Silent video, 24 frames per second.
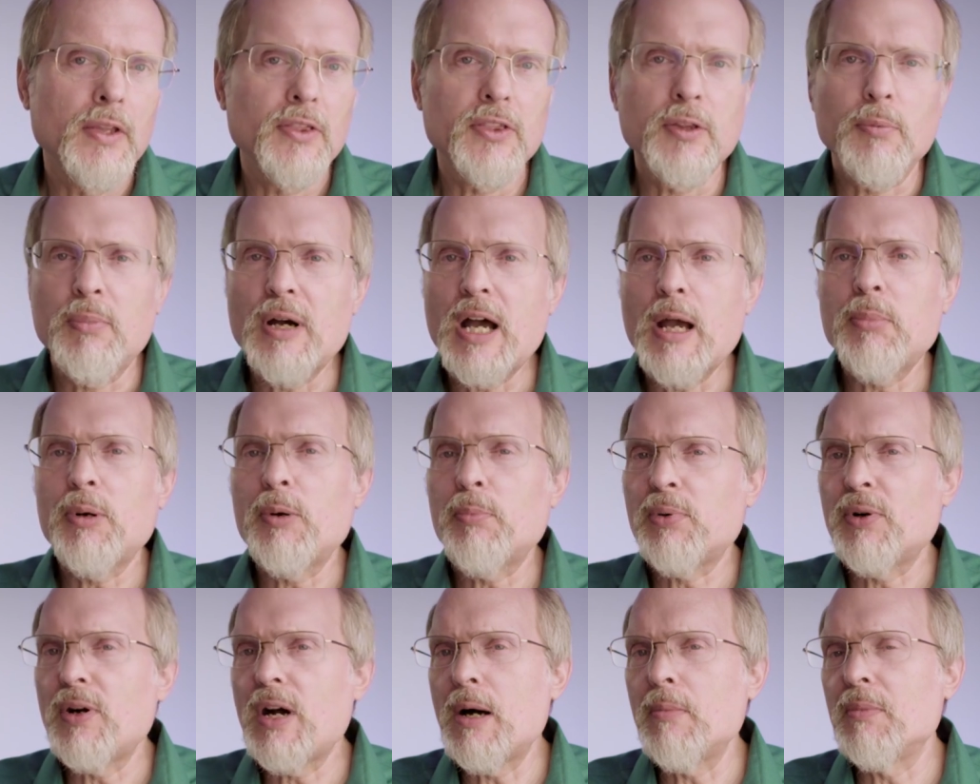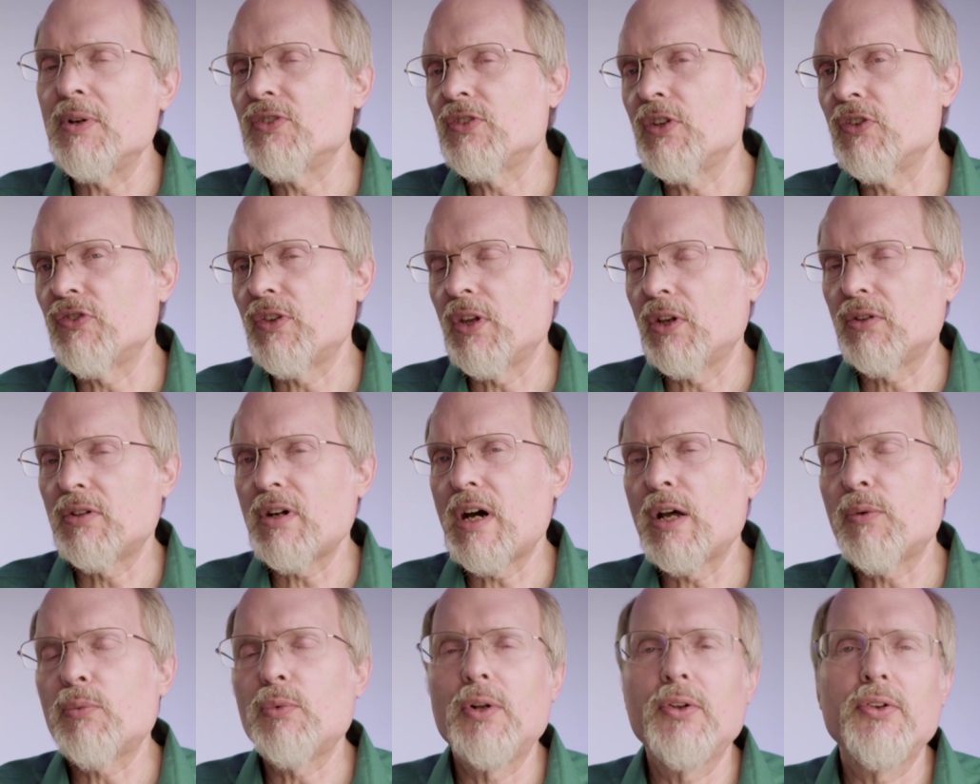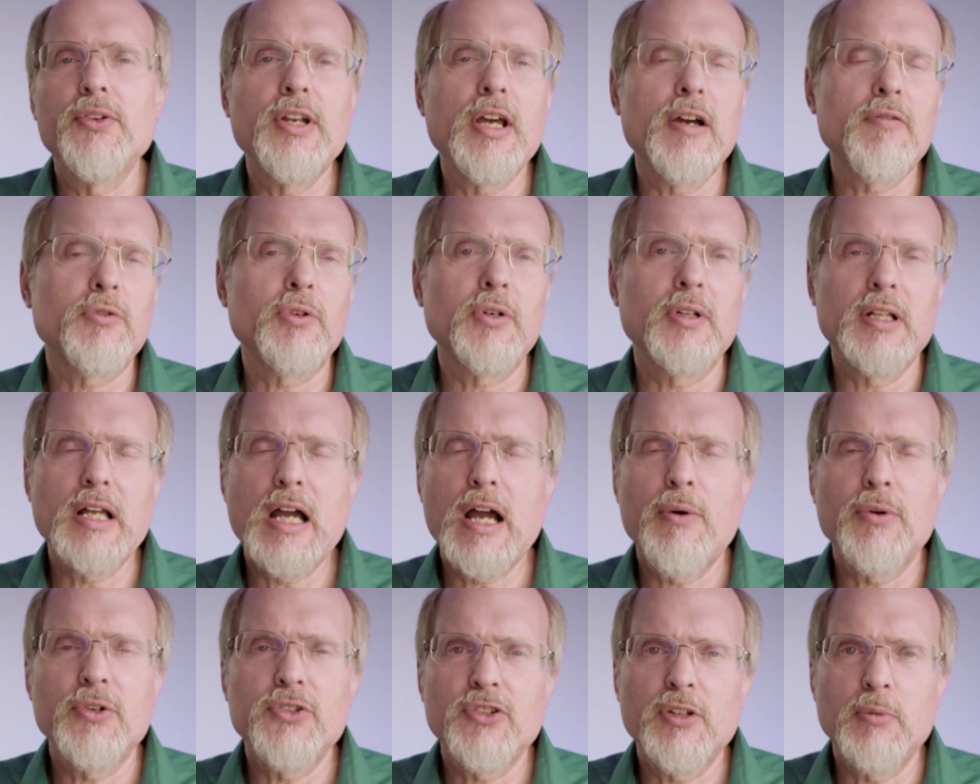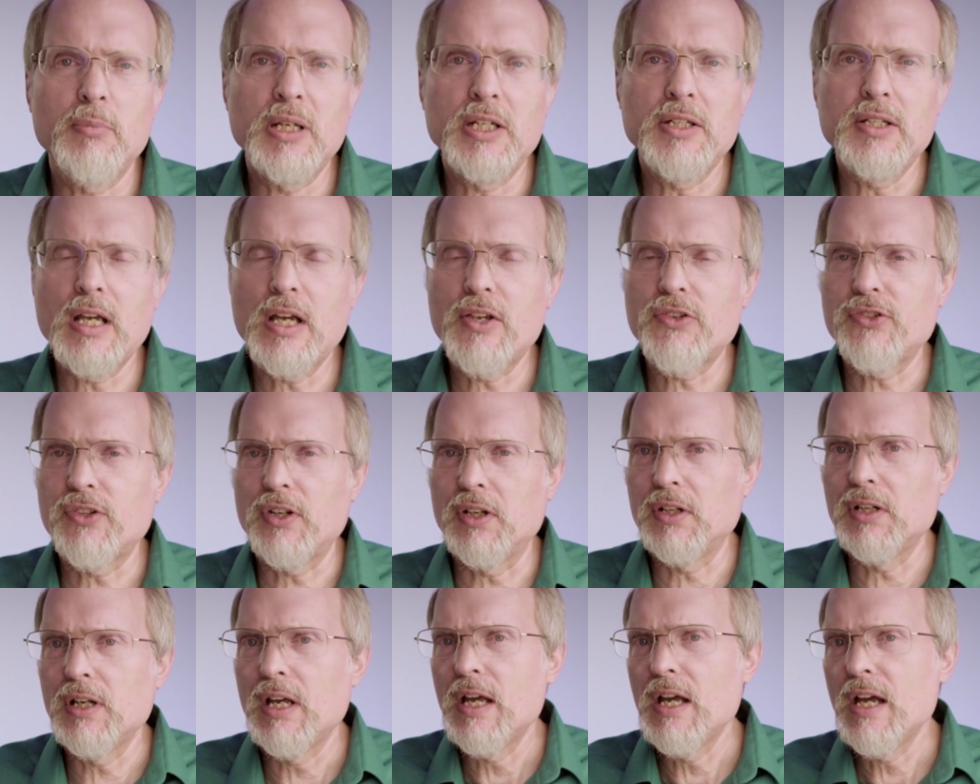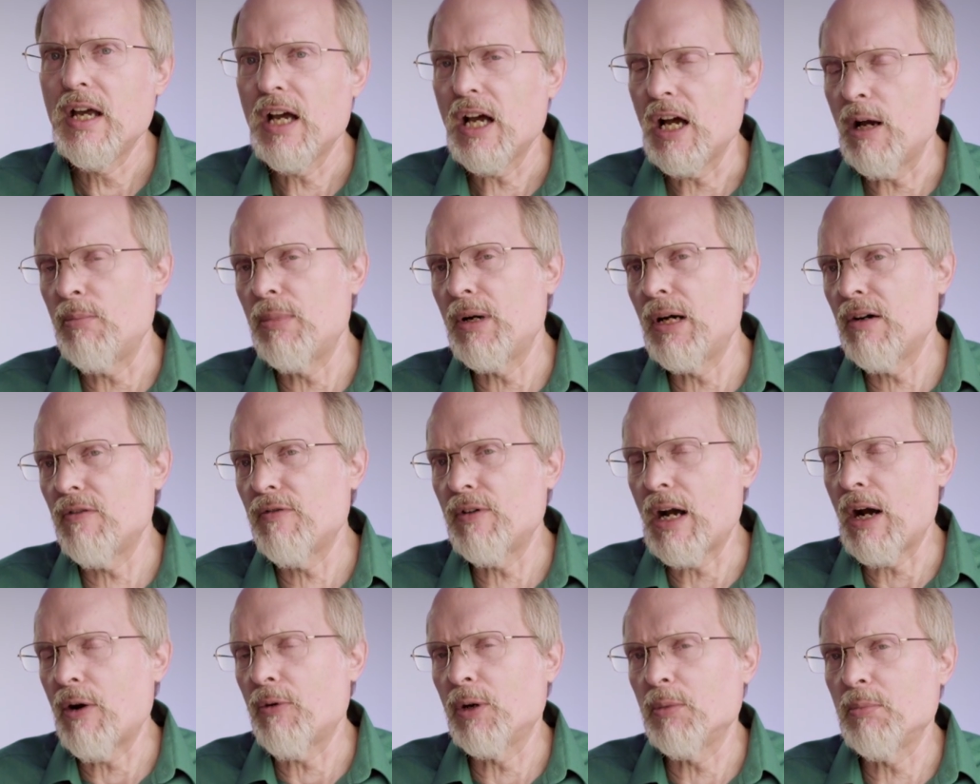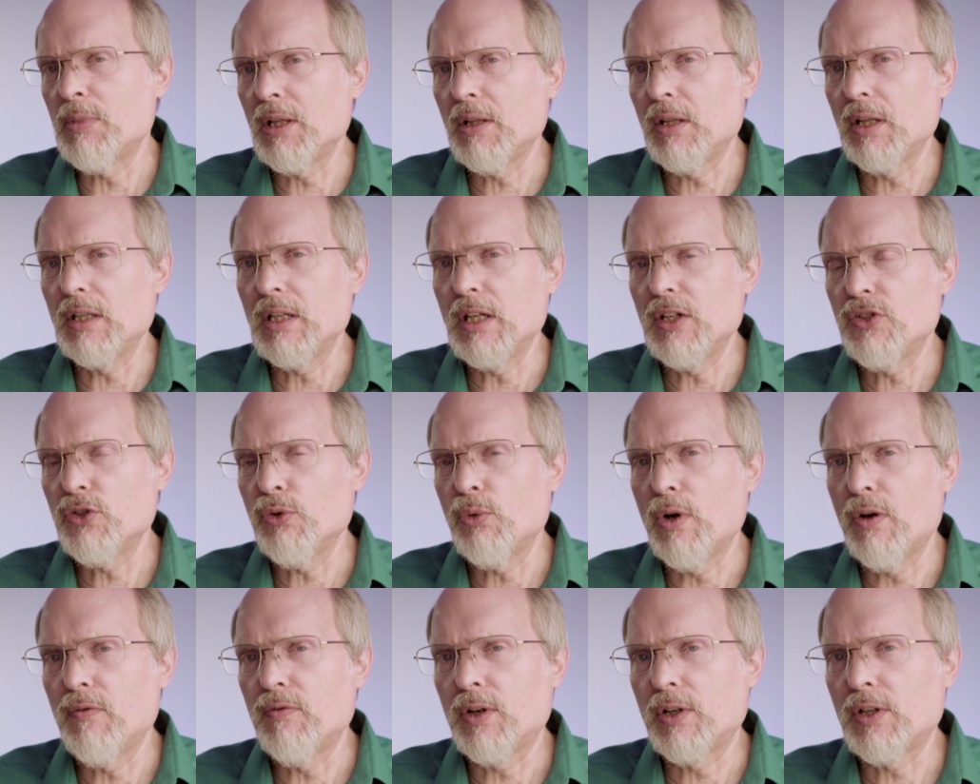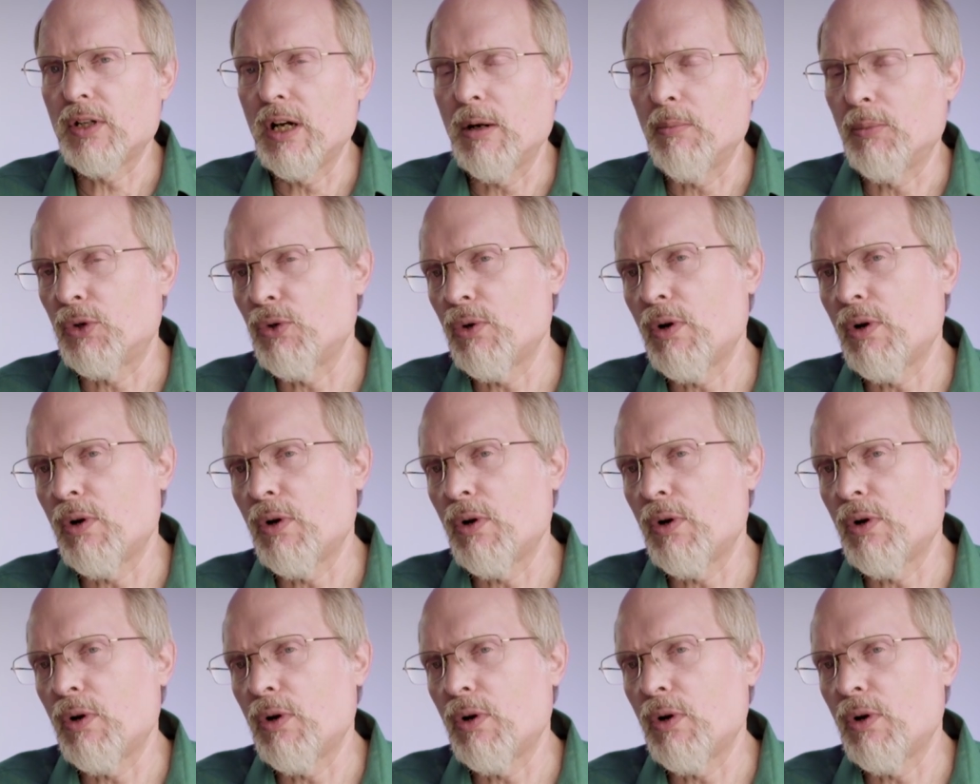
The Bible promises that God will never allow us to be tested above our ability to overcome.